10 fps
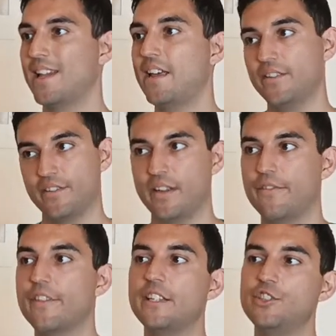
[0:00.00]
less
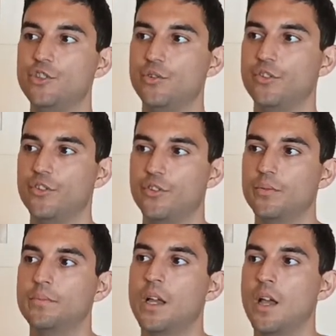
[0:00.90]
if they choose to.
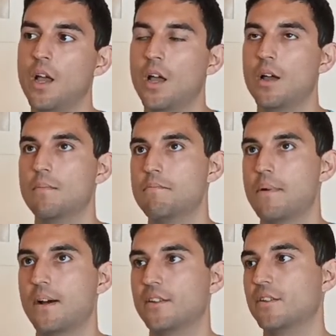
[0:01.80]

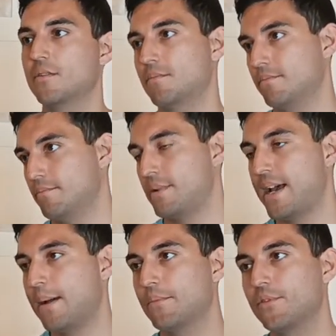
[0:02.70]
But
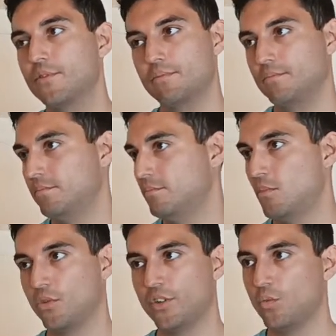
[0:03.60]
perhaps
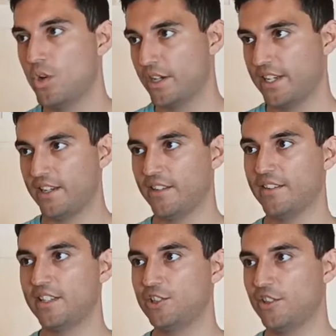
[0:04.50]
modern working
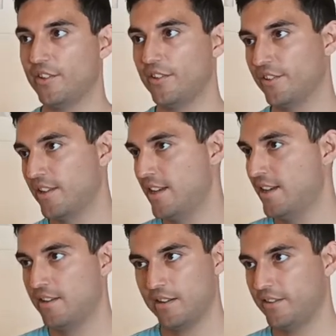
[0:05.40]
conditions
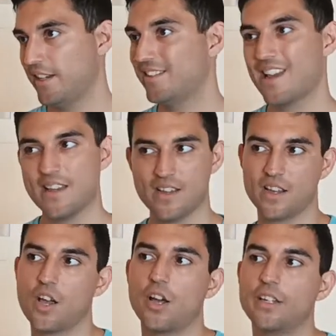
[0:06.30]
dictate a
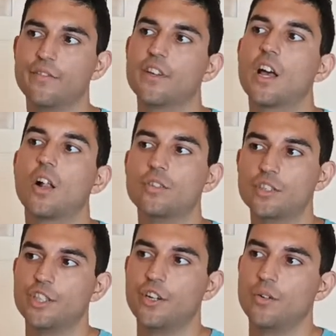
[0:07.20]
kind of
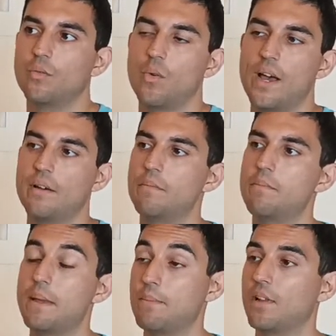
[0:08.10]
culture where
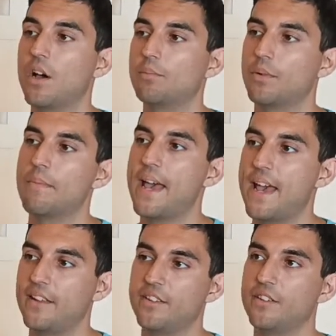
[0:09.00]
people are
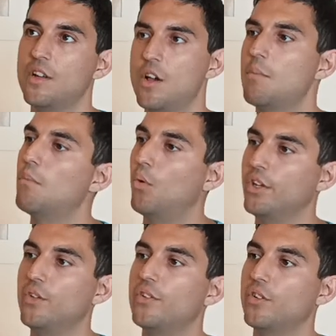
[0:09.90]
prepared and more
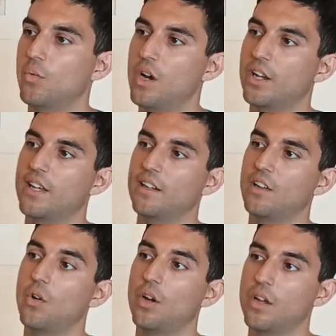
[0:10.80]
used to working
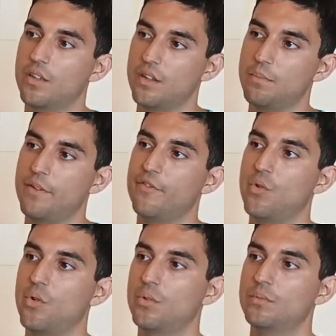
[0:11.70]
longer than
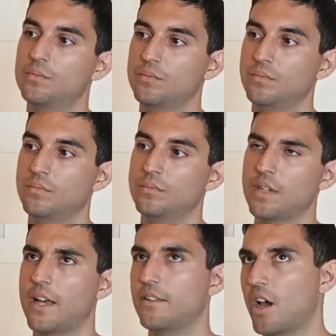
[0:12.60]
before.
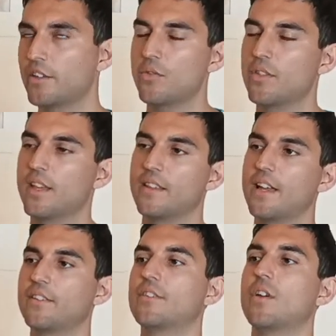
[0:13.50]
And I don't think
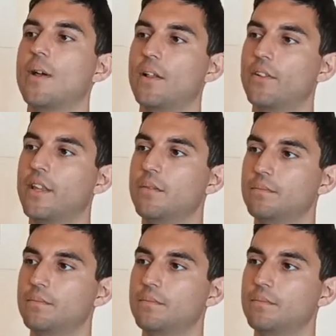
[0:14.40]
that's so healthy.